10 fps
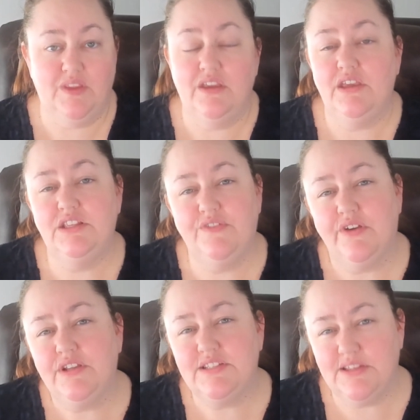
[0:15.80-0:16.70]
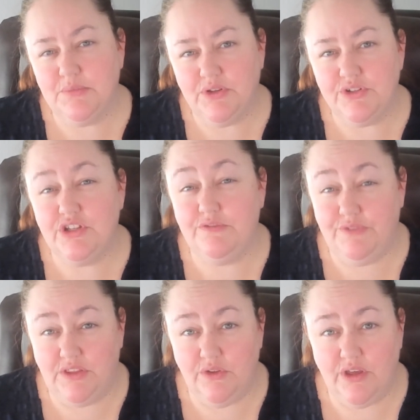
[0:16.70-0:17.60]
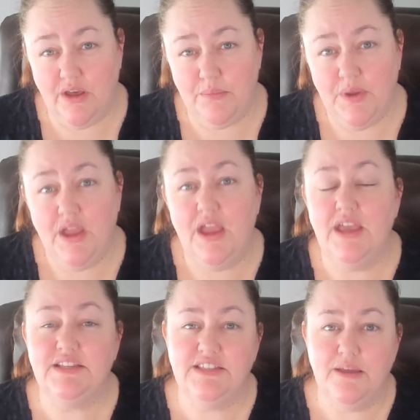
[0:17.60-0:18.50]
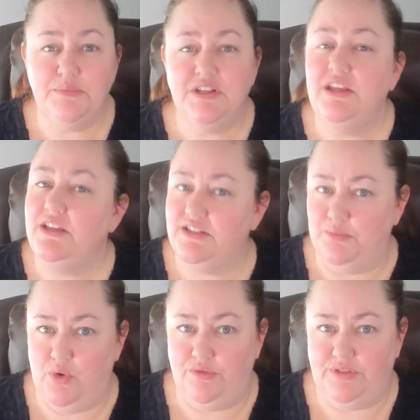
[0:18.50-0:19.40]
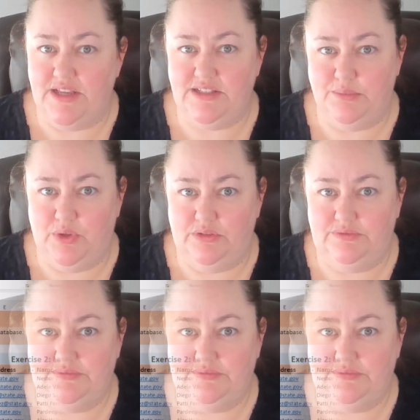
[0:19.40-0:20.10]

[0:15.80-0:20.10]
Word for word: It's very similar to V lookup, except it's more flexible.